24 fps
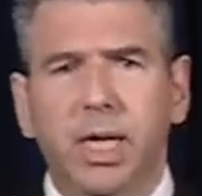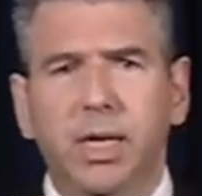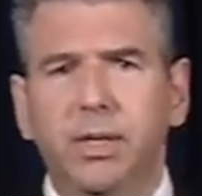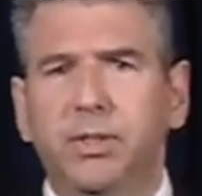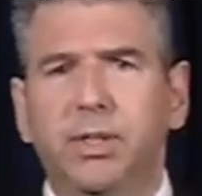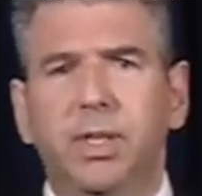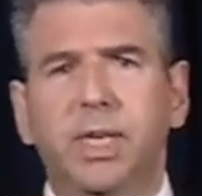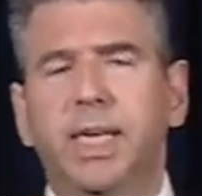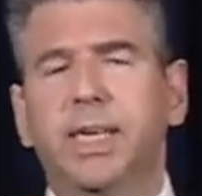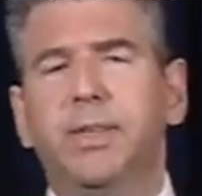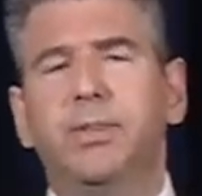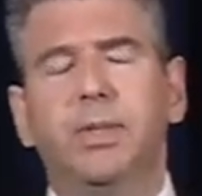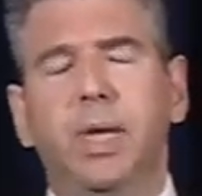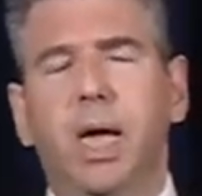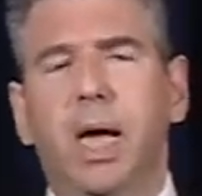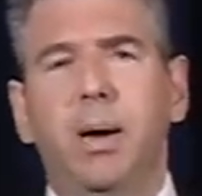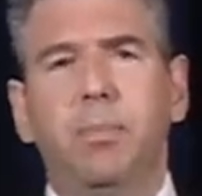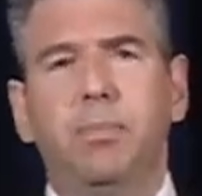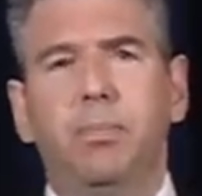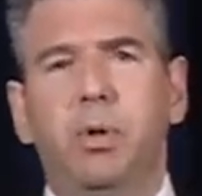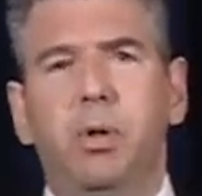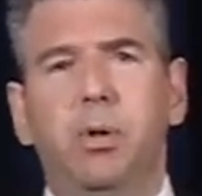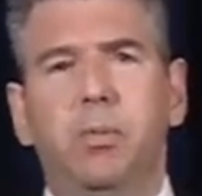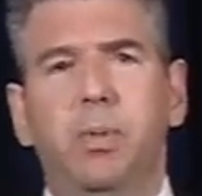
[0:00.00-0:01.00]
as an
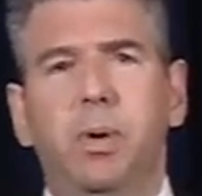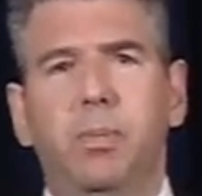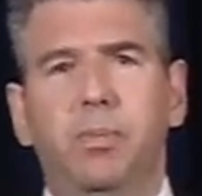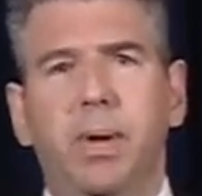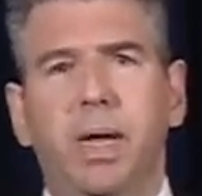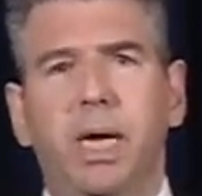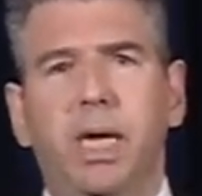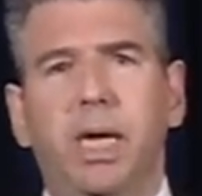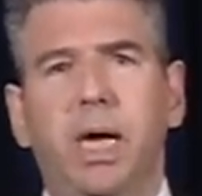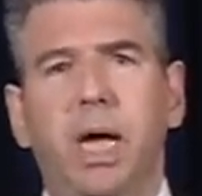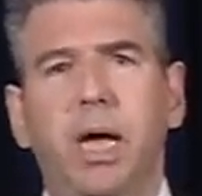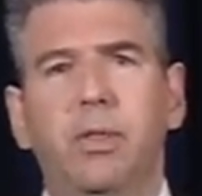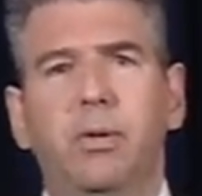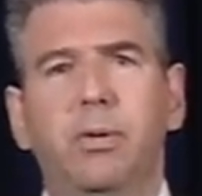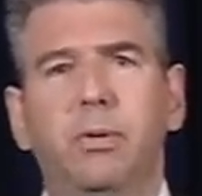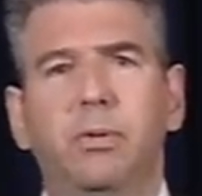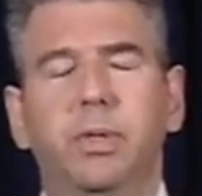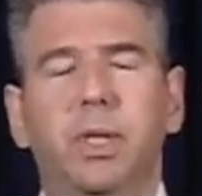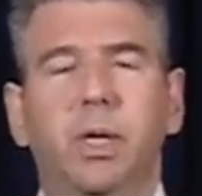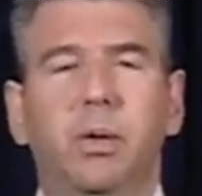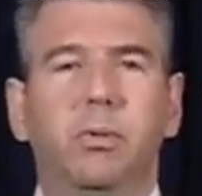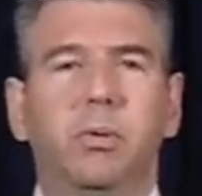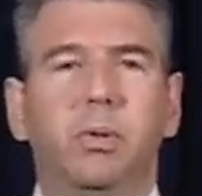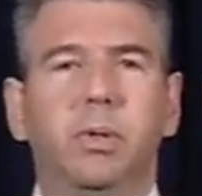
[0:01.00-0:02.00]
example, but many
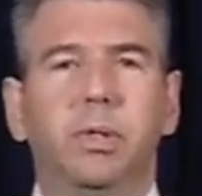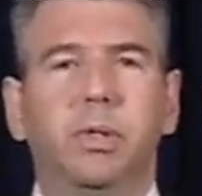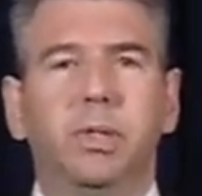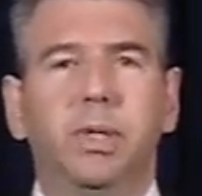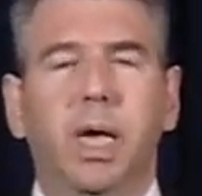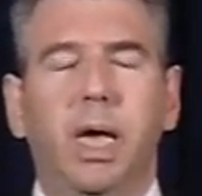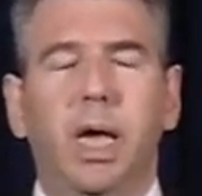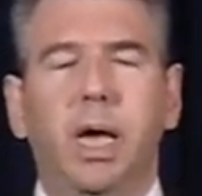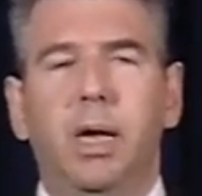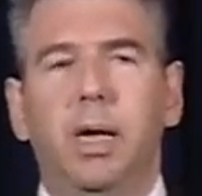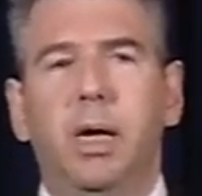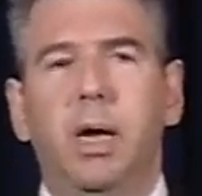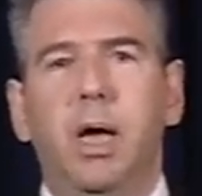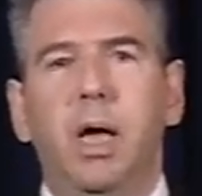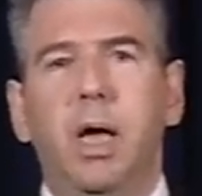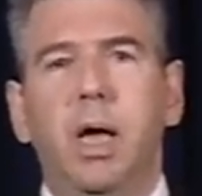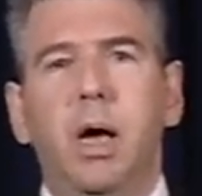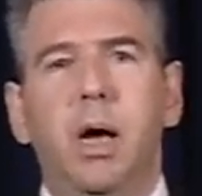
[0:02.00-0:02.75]
others that will say,